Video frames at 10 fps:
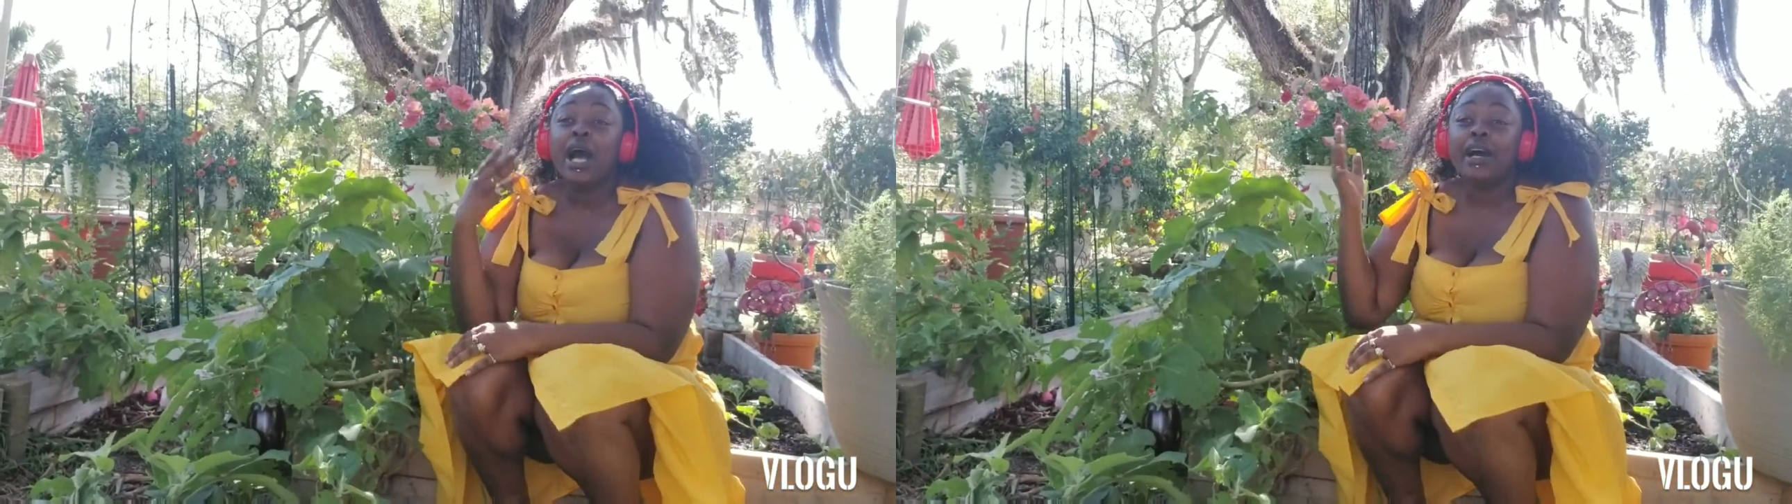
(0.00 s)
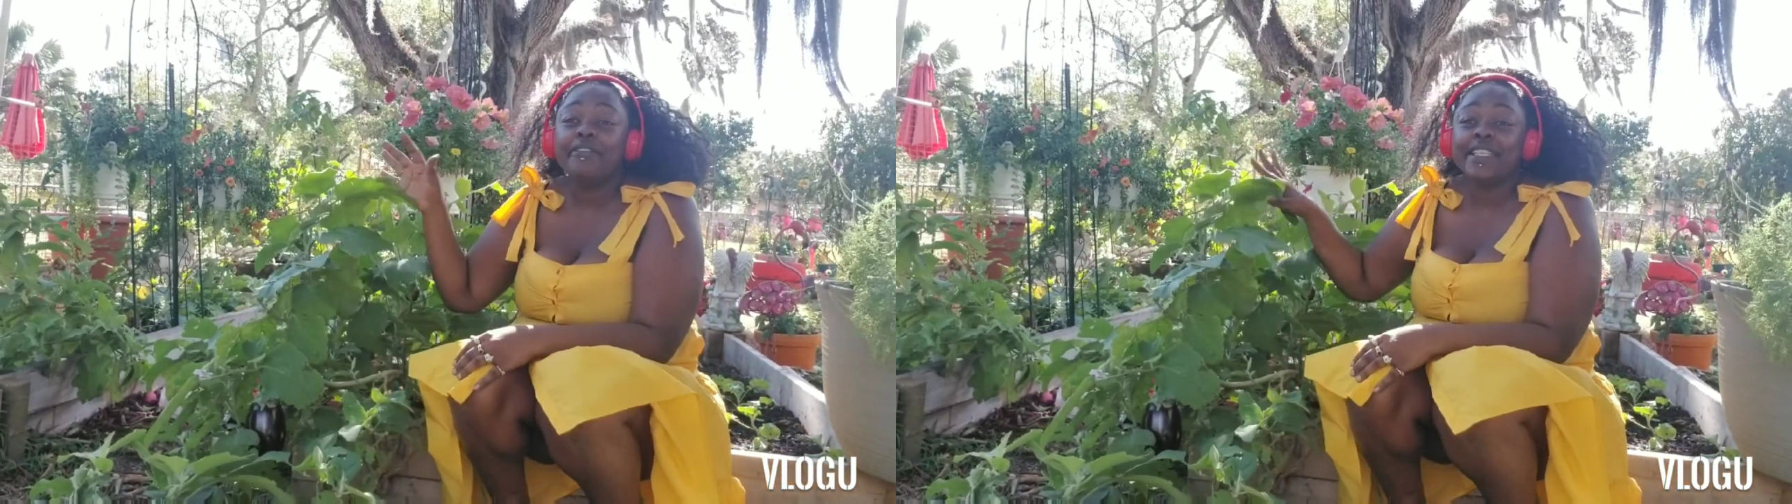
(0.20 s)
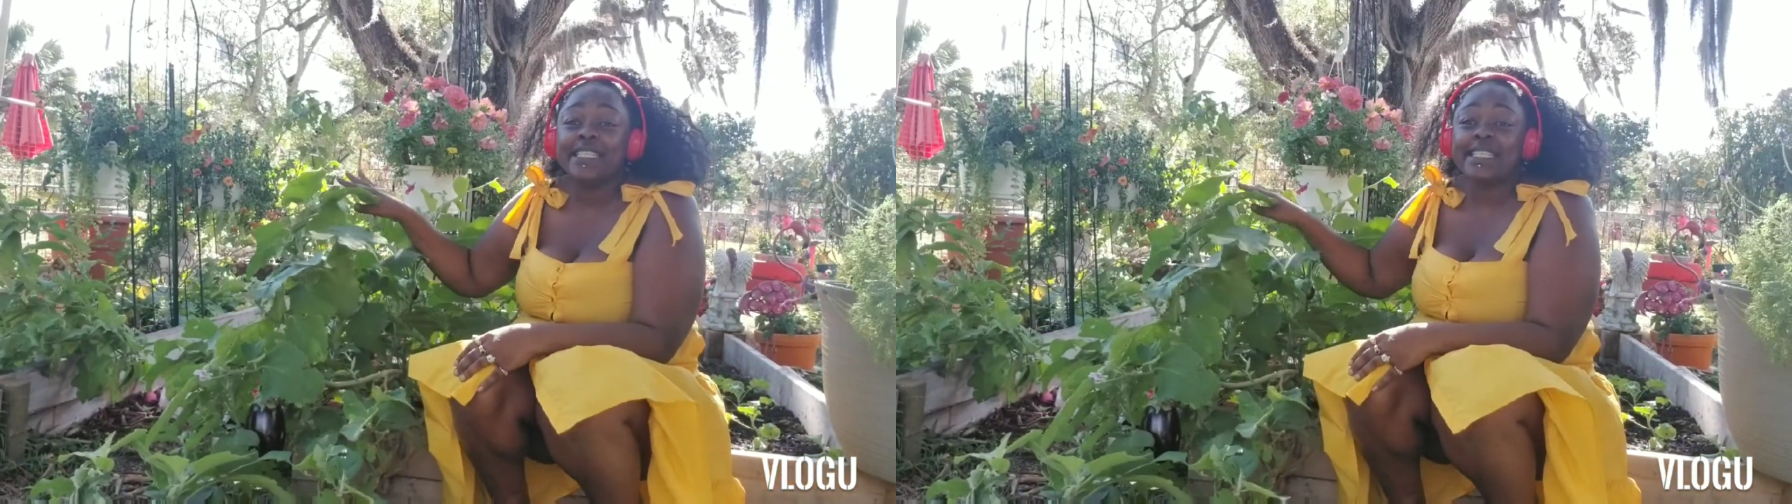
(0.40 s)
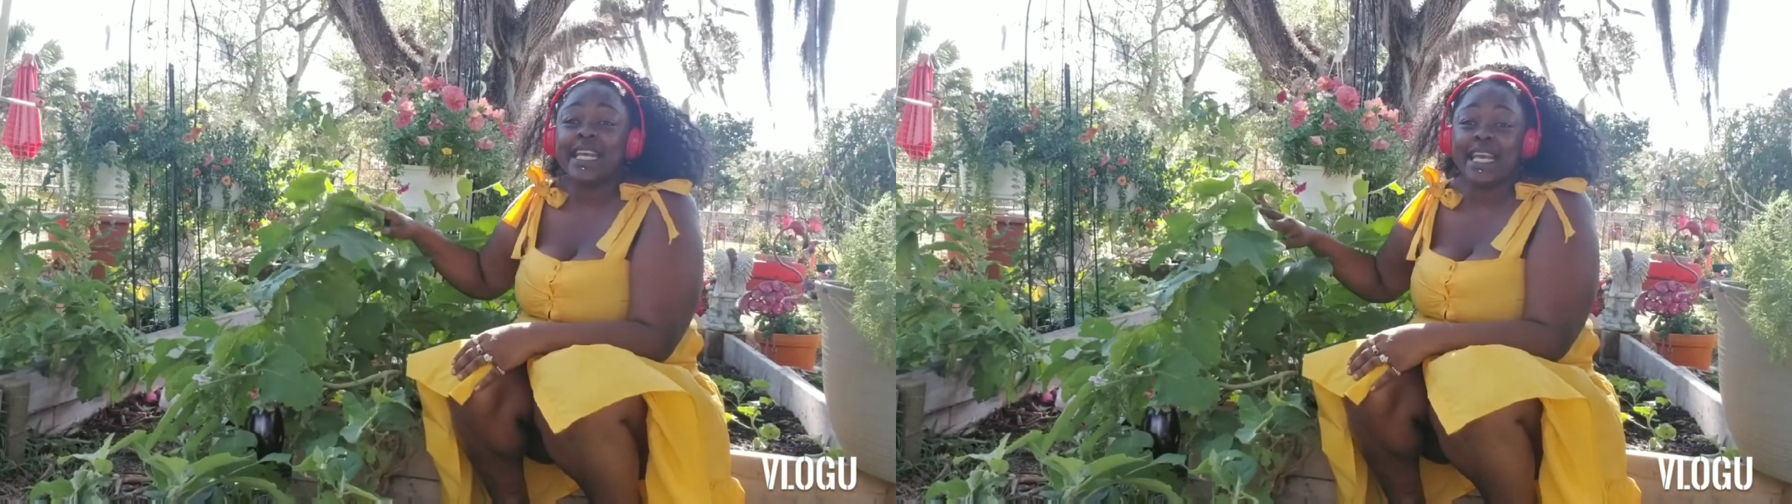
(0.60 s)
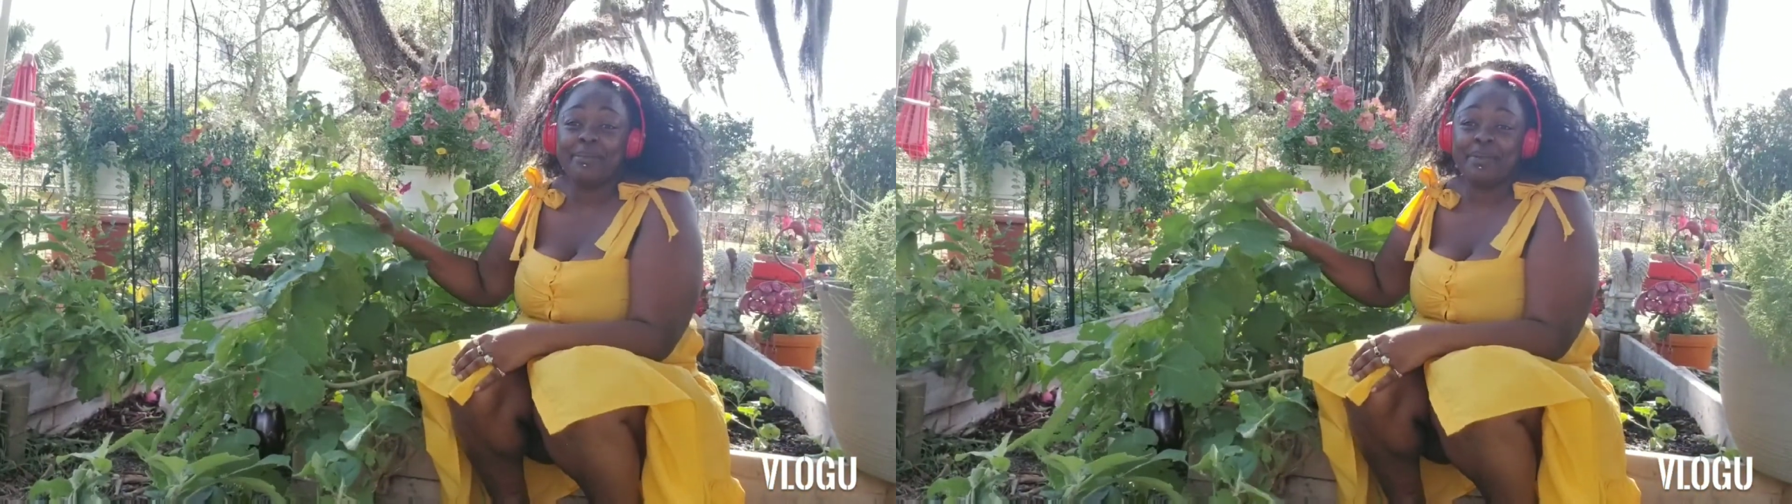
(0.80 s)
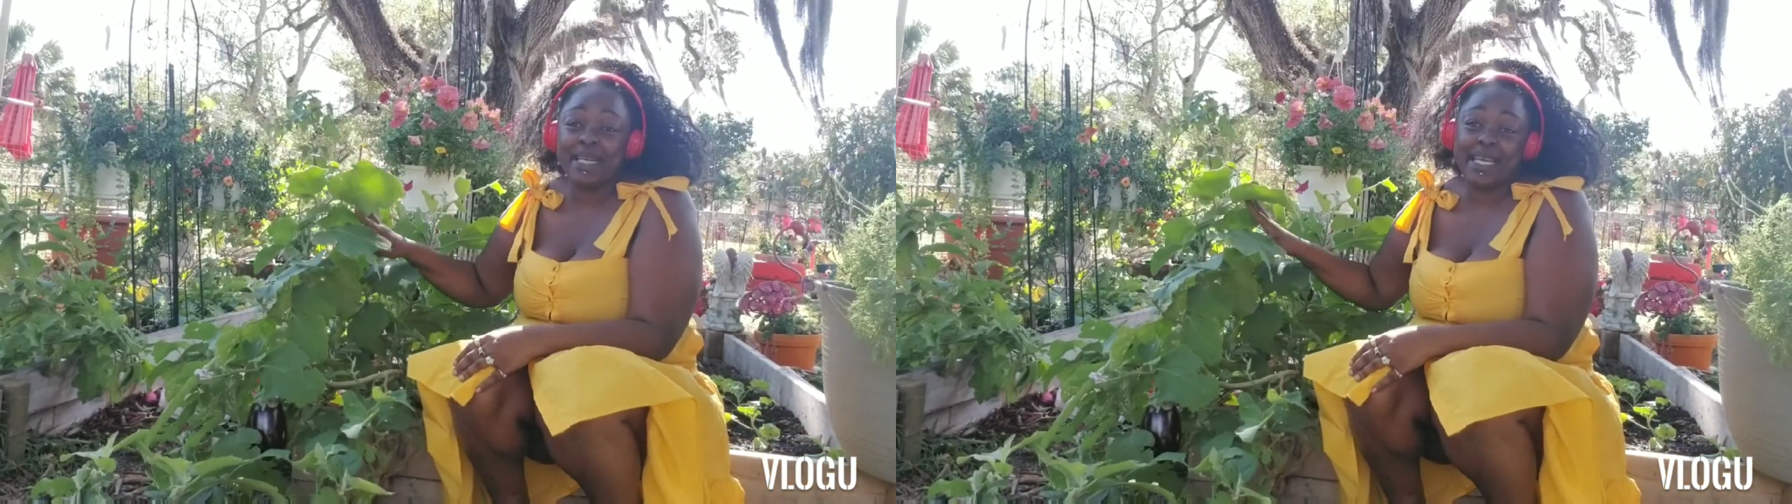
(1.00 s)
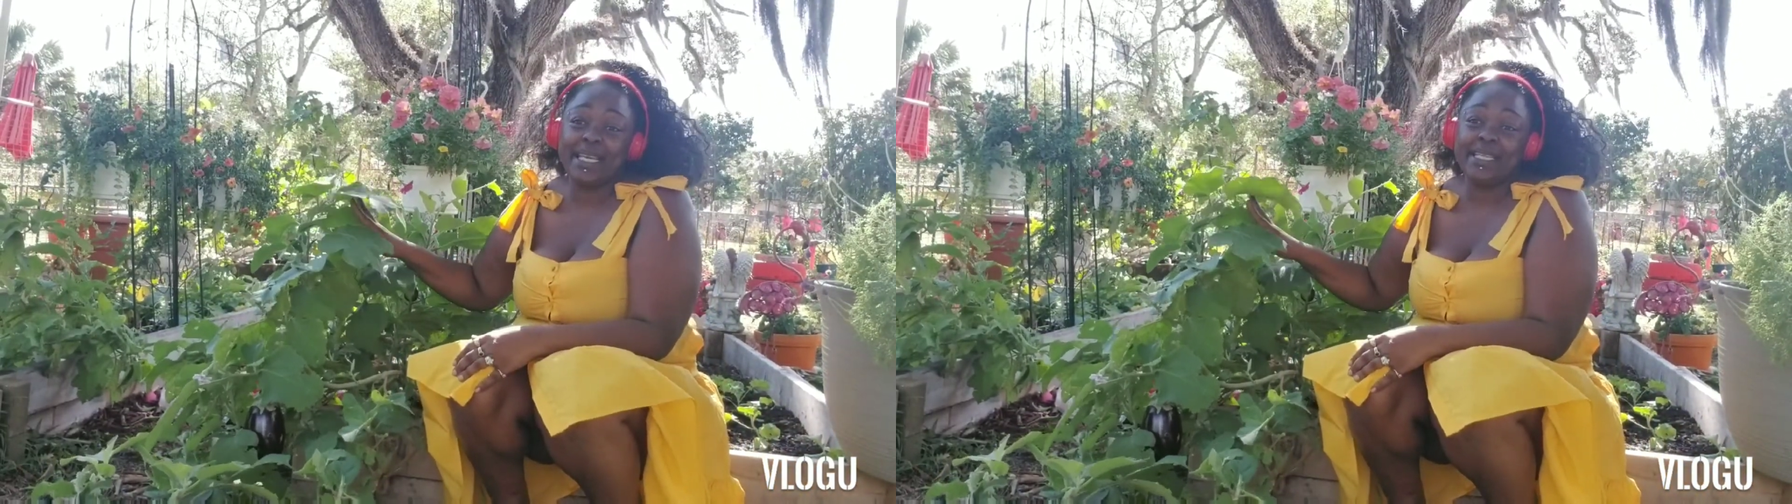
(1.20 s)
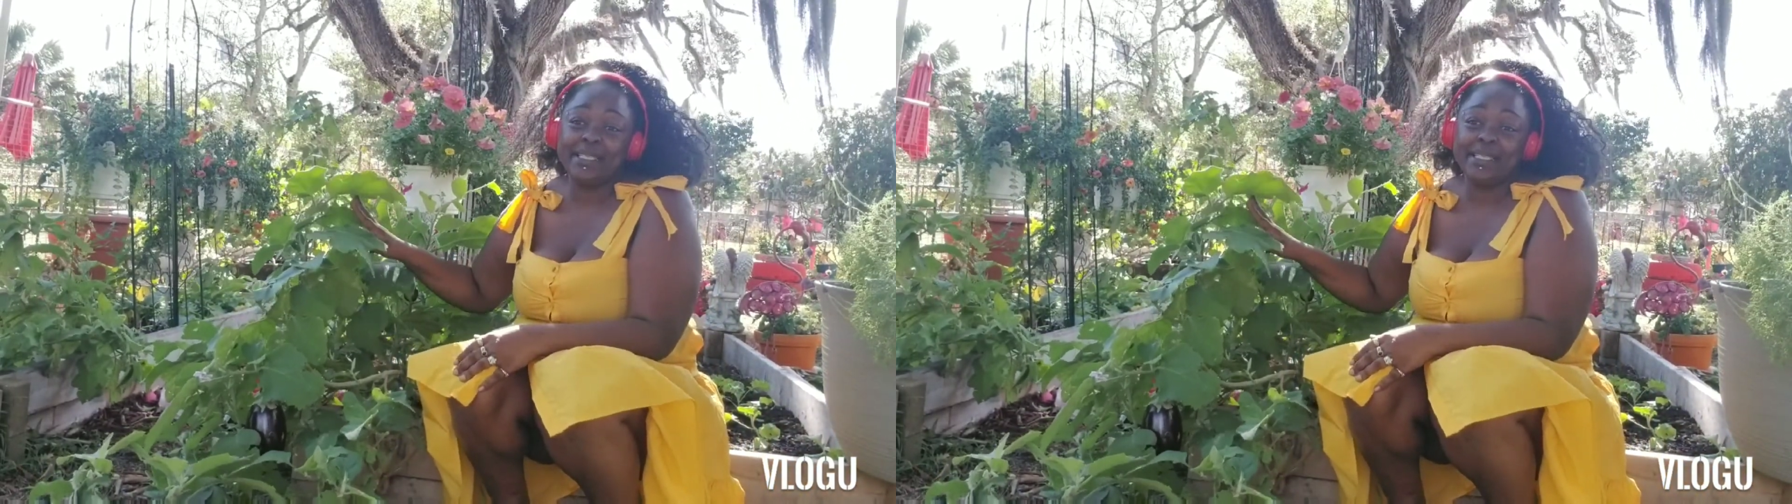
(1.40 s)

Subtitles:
of this eggplant.